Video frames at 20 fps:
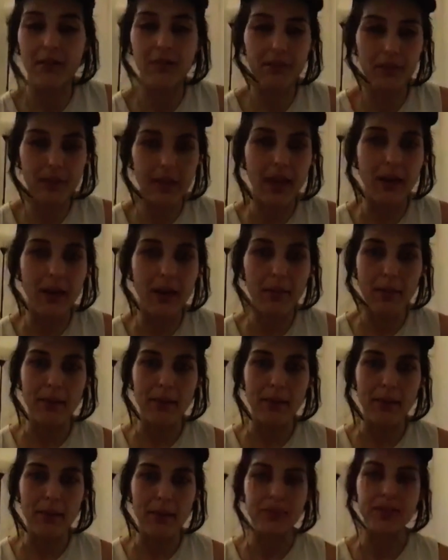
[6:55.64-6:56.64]
Yeah,
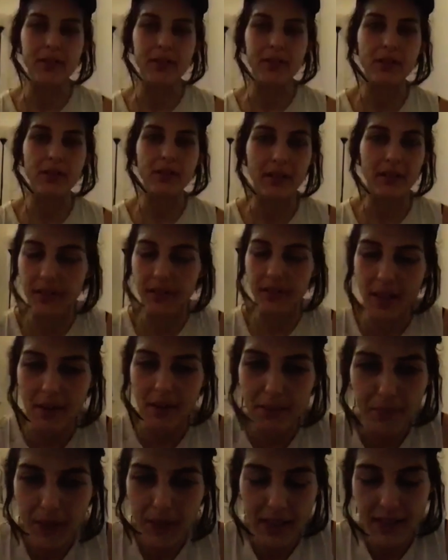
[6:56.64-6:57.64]
absolutely. Yeah,
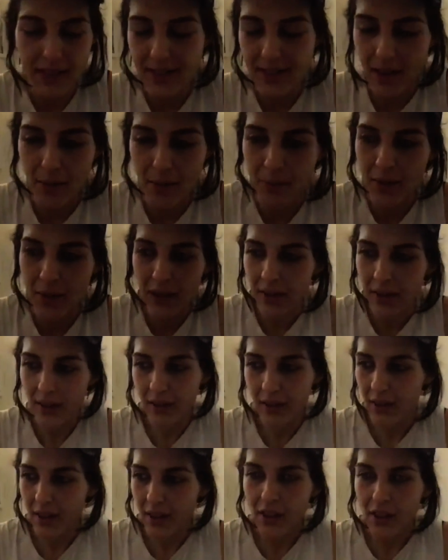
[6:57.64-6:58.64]
it's... um.
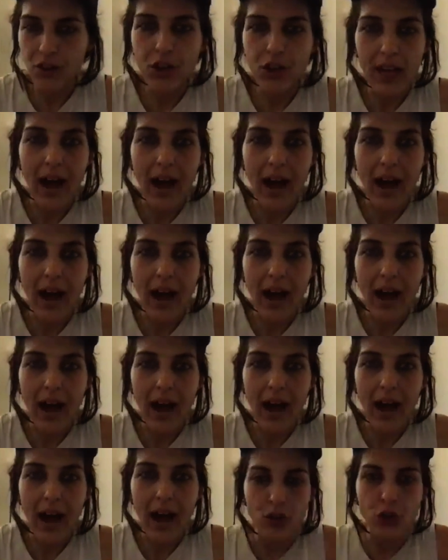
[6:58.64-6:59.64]
You can't
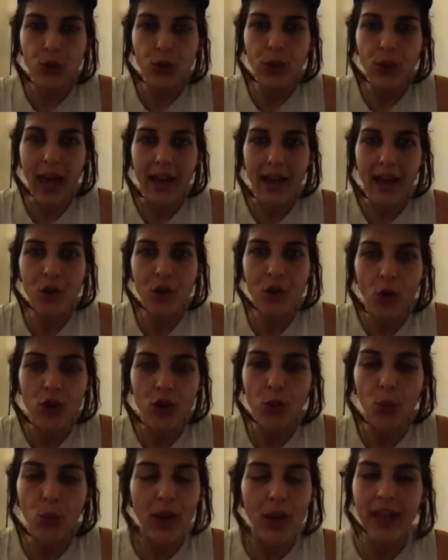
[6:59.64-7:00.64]
win. You cannot
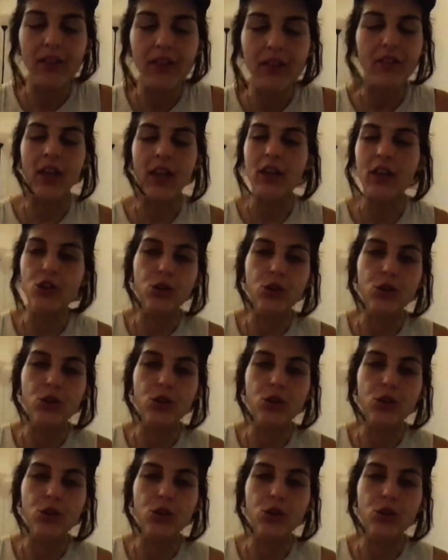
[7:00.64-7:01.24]
win. You